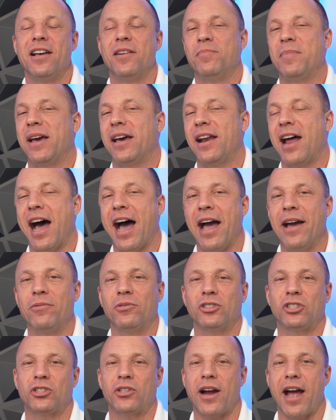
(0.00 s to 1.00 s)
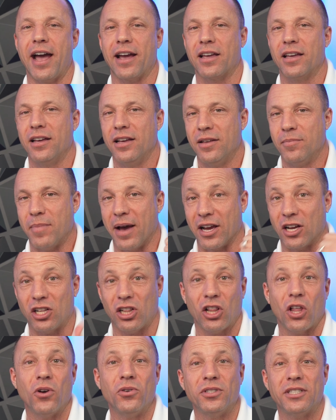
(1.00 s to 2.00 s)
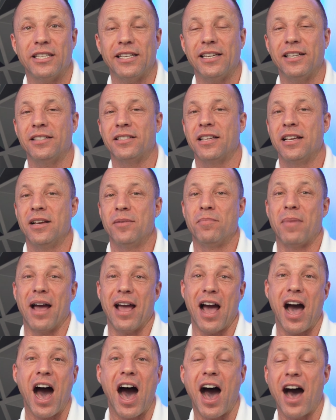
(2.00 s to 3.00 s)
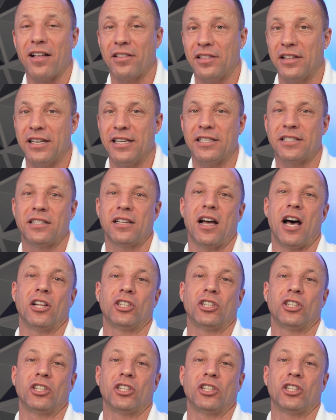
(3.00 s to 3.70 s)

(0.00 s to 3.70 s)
Man, I will track my closings, my hot list.